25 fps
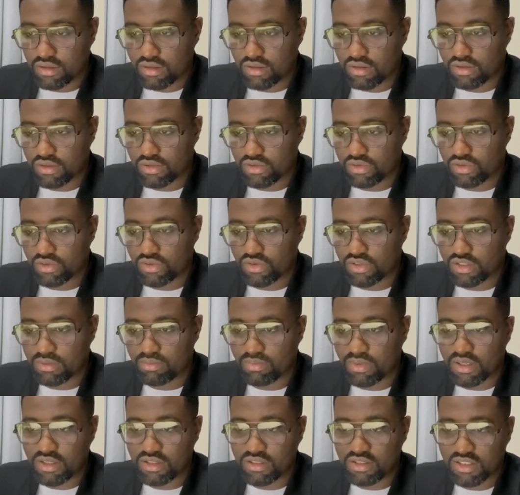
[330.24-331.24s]
So it's
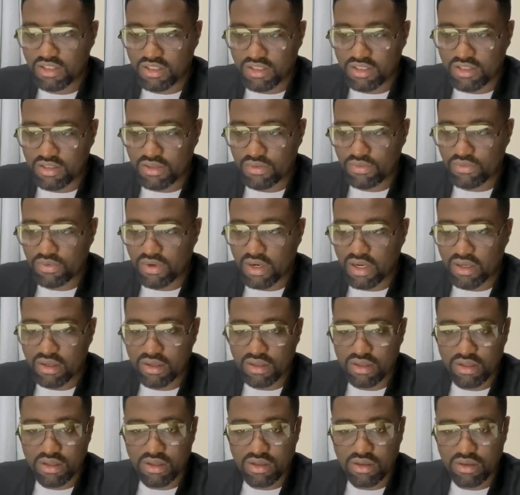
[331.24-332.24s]
being justified
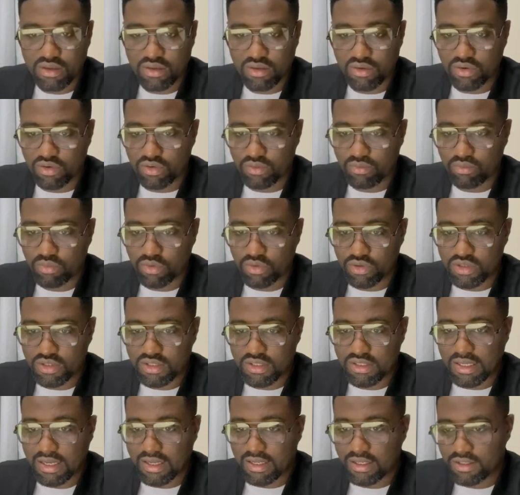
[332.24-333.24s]
on both
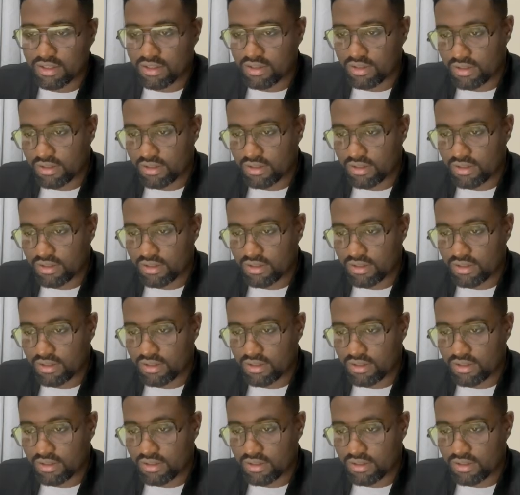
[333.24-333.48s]
sides.